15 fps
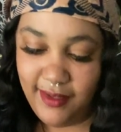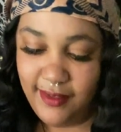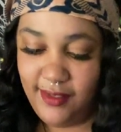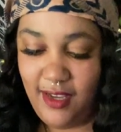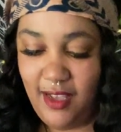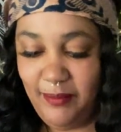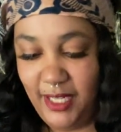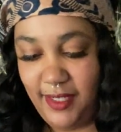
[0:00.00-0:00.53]

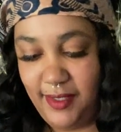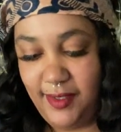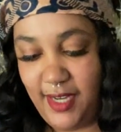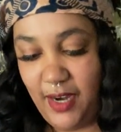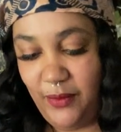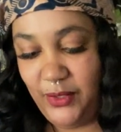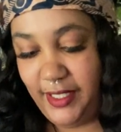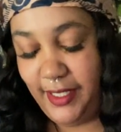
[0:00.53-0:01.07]
So I'm going to
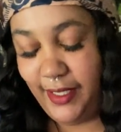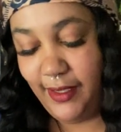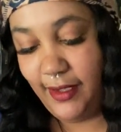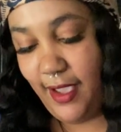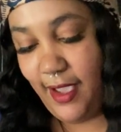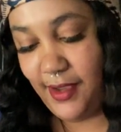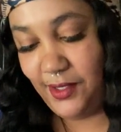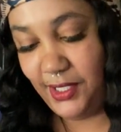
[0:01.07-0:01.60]
start with the
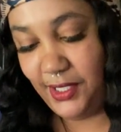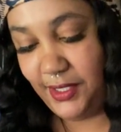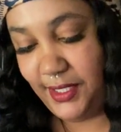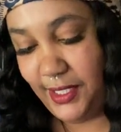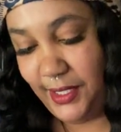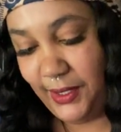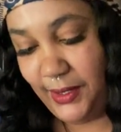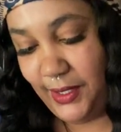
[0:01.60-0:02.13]
Akashic
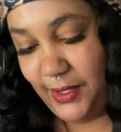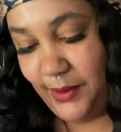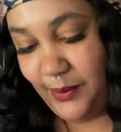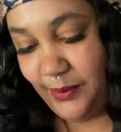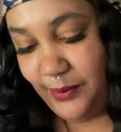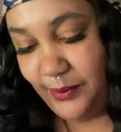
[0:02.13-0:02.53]
Tarot.